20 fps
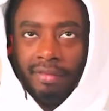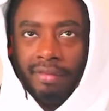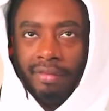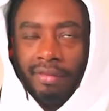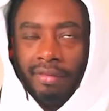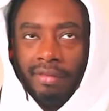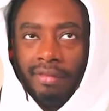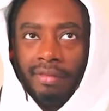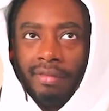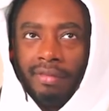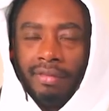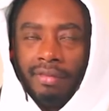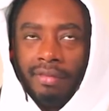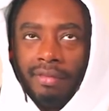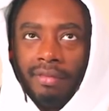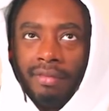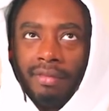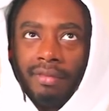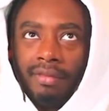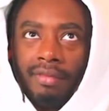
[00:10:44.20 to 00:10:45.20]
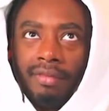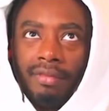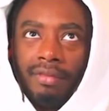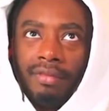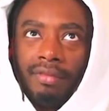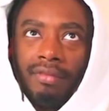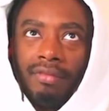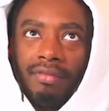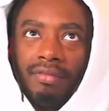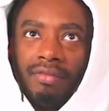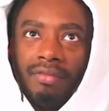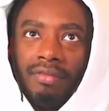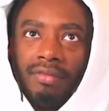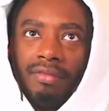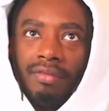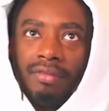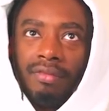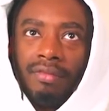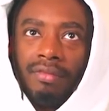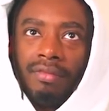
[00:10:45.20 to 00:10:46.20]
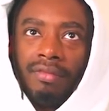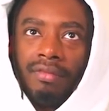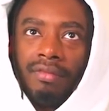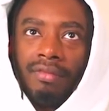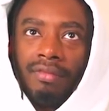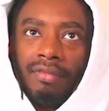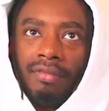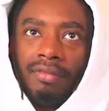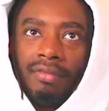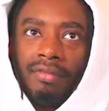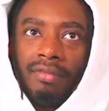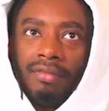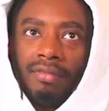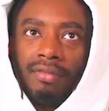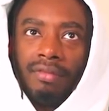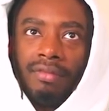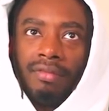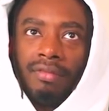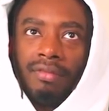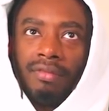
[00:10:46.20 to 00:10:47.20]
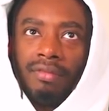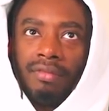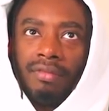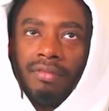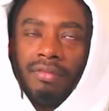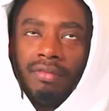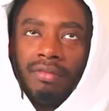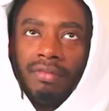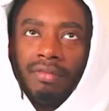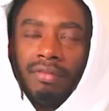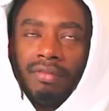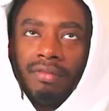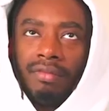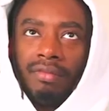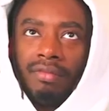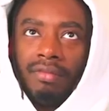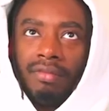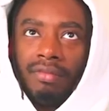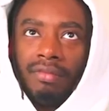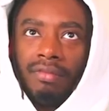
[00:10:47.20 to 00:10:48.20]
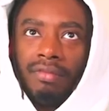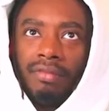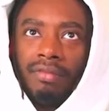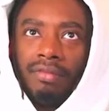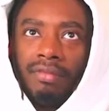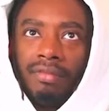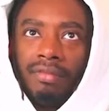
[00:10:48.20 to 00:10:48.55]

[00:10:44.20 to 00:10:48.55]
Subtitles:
No words are spoken by the person on screen.